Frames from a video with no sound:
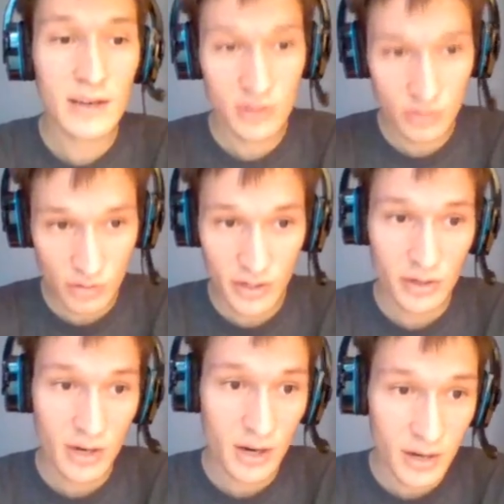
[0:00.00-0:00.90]
draw your
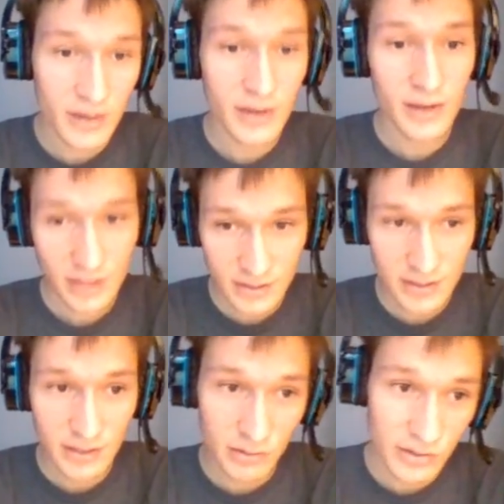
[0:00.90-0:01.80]
card,
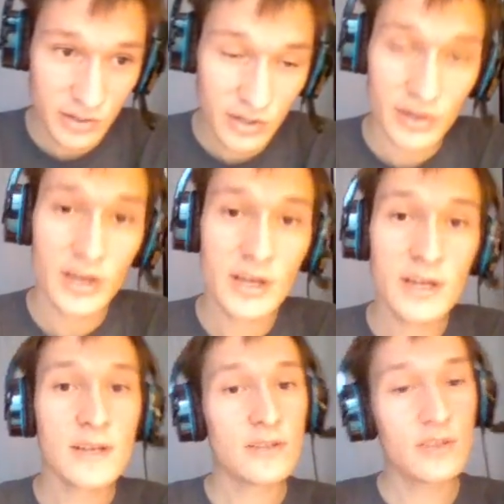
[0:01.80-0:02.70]
continue your turn.
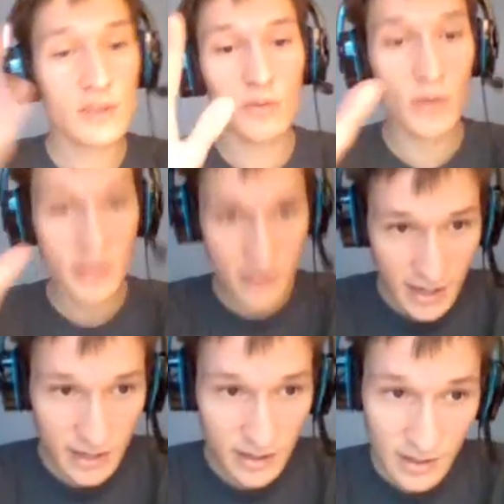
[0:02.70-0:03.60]
So once
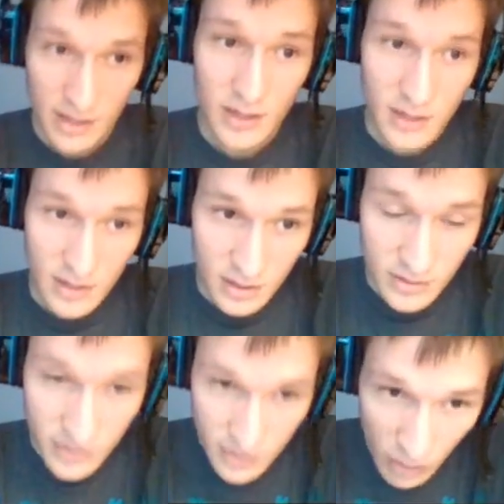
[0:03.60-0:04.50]
again,
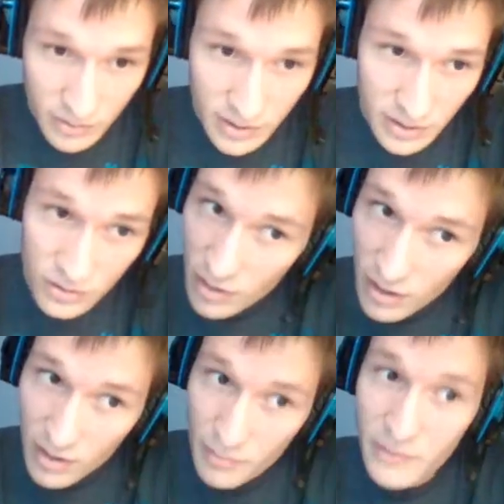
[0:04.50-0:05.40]
don't
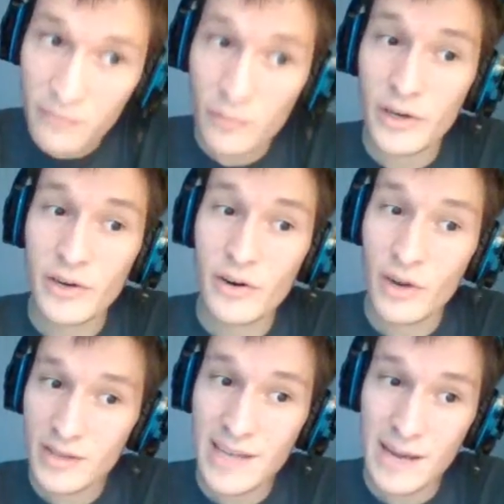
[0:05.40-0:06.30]
draw before your
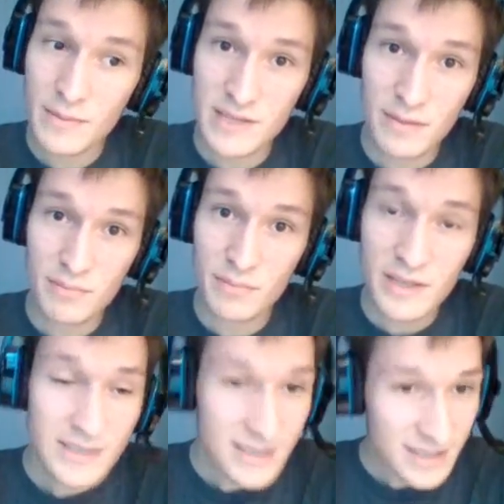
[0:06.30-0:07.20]
untap step,
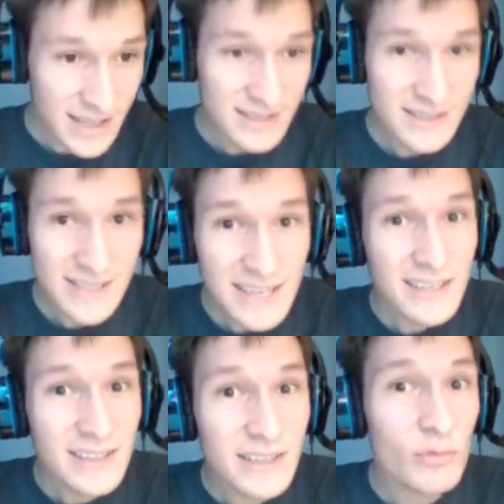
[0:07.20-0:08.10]
because that's
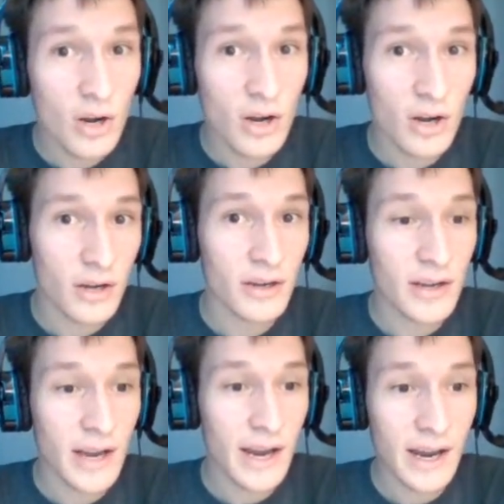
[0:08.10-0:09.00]
technically wrong,
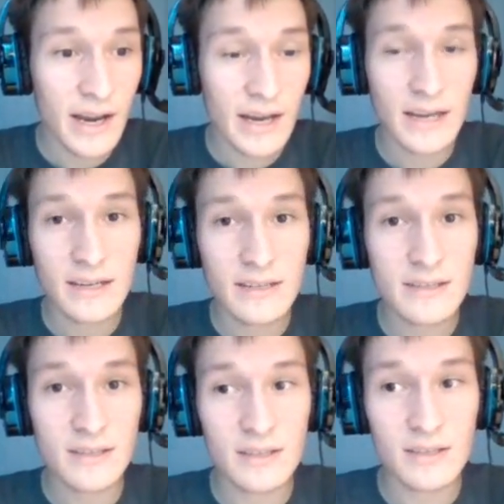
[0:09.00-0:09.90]

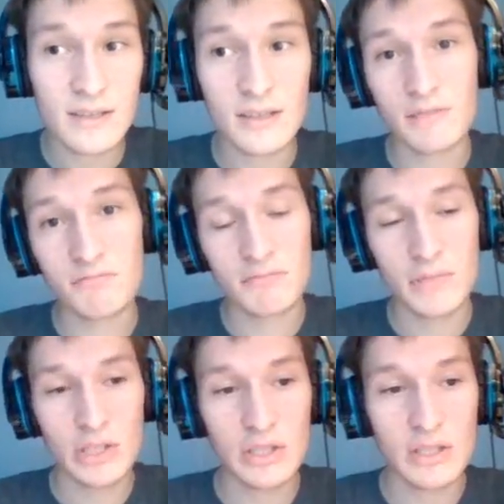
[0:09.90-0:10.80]
and
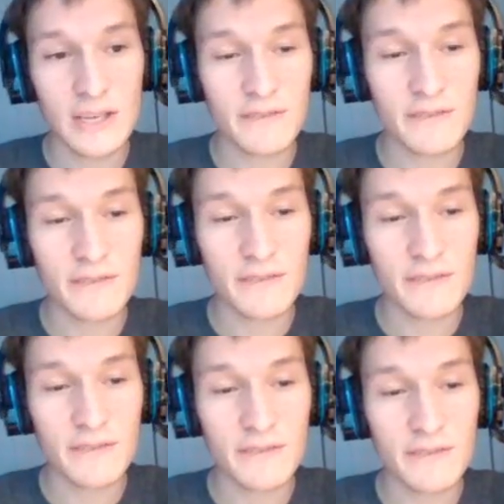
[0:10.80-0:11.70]
if
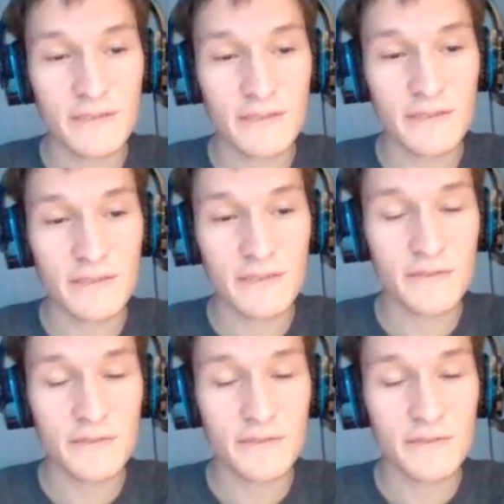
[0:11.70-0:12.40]
you do it... Oh,